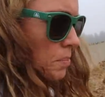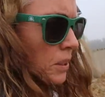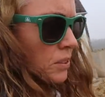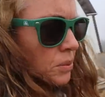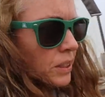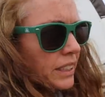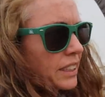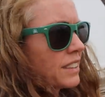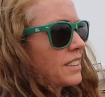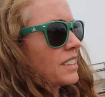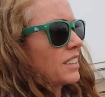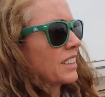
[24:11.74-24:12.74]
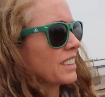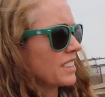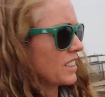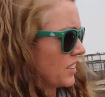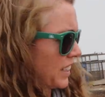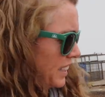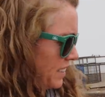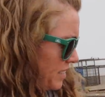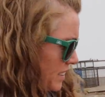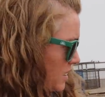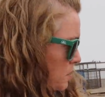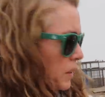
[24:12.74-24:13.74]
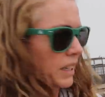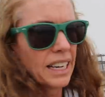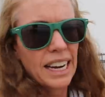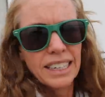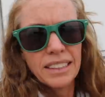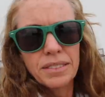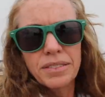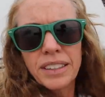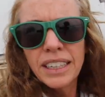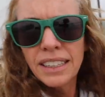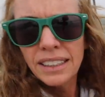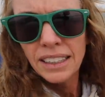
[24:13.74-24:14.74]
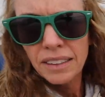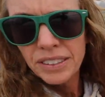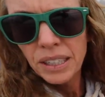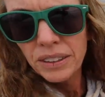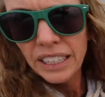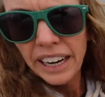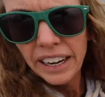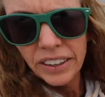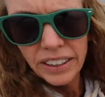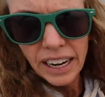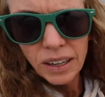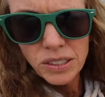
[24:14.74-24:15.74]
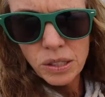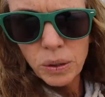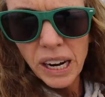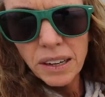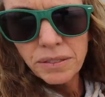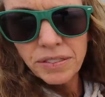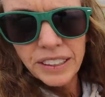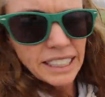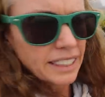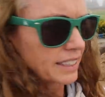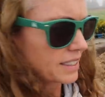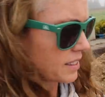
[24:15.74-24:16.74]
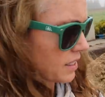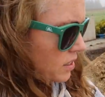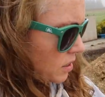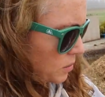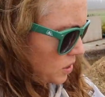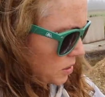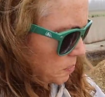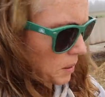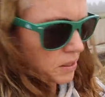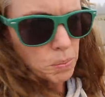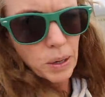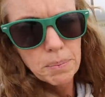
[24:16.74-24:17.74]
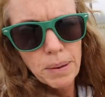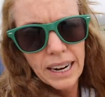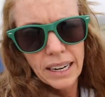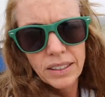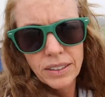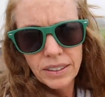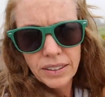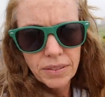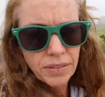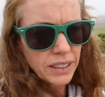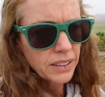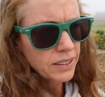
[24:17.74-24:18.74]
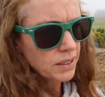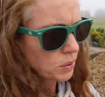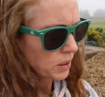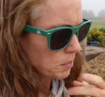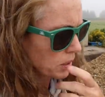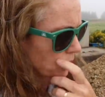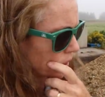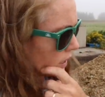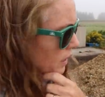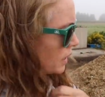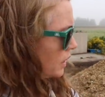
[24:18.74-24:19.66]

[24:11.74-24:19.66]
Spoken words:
smells really good still considering it's been kind of left out in the air now. So we aren't feeding this. This will just be spread back out on the fields with manure.